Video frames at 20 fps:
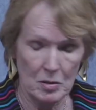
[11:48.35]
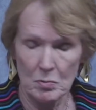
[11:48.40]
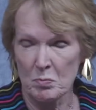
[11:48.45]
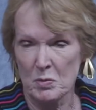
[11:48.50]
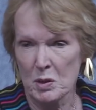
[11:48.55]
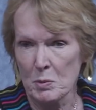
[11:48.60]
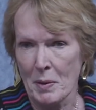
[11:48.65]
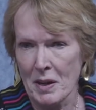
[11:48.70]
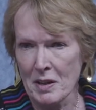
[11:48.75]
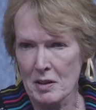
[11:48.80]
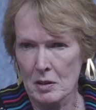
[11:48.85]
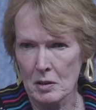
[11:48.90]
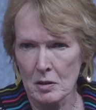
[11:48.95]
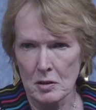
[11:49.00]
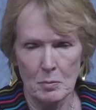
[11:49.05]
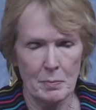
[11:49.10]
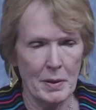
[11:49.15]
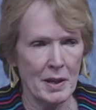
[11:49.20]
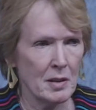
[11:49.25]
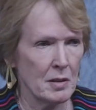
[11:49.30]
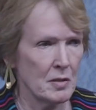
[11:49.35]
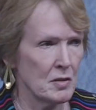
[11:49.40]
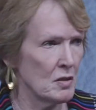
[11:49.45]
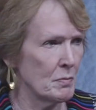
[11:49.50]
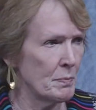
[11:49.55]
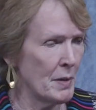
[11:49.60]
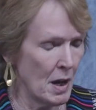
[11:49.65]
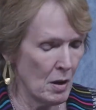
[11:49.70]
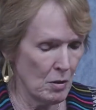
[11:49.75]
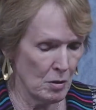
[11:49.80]
depending on the balance of
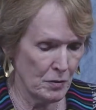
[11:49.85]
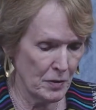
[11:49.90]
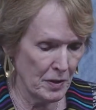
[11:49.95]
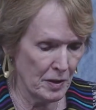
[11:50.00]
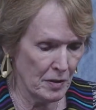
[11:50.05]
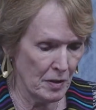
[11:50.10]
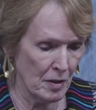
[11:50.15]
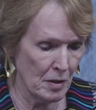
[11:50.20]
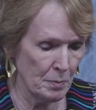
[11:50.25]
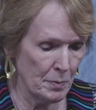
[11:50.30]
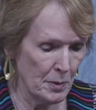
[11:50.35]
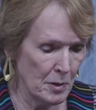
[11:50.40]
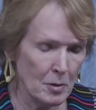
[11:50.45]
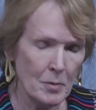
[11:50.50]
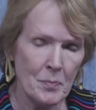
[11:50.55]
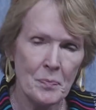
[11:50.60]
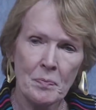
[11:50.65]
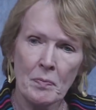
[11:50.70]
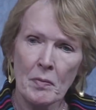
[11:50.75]
power, for example,